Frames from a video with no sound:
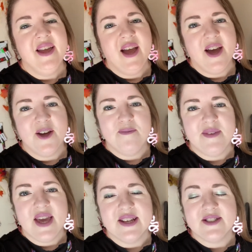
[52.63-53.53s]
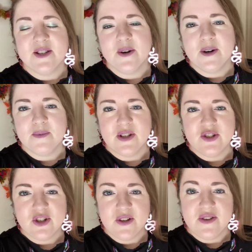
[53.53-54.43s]
yeah, so I'm going to
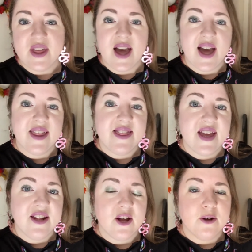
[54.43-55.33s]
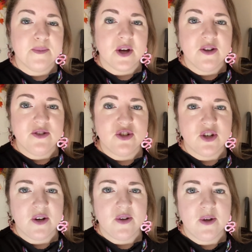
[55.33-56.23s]
show you that, and then I'm going to
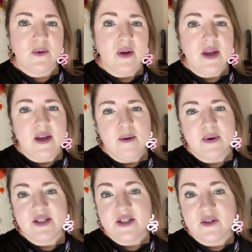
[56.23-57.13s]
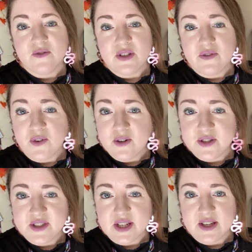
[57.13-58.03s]
show you myself
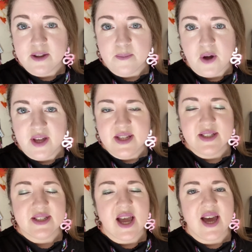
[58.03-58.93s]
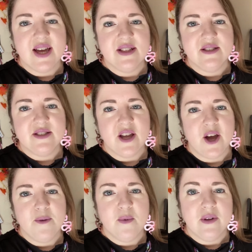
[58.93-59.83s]
defrosting the mice, and
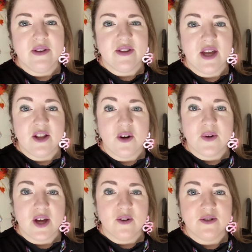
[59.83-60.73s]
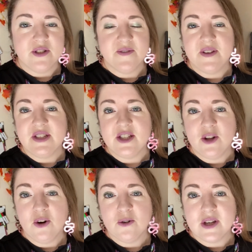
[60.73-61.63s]
then I'll get on to feeding
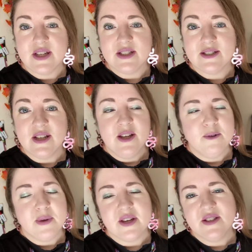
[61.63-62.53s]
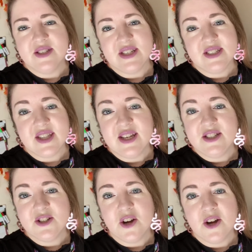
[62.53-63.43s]
hoggies, because it's
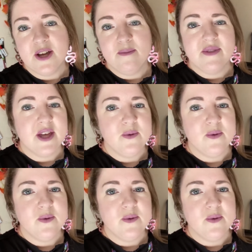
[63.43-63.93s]
daytime. They